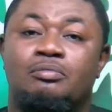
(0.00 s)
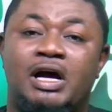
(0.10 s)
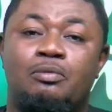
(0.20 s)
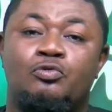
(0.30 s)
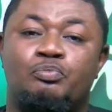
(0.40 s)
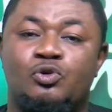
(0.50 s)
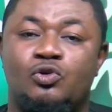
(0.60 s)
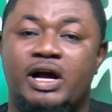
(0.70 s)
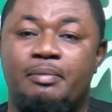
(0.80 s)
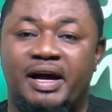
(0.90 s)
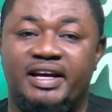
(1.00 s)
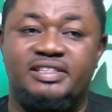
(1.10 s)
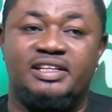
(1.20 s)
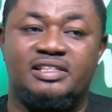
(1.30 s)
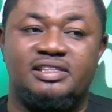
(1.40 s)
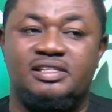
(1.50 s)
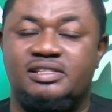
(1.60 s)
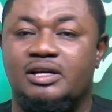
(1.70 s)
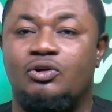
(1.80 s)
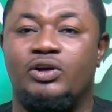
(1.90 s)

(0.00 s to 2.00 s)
Bible mpo e ma ye ti ase se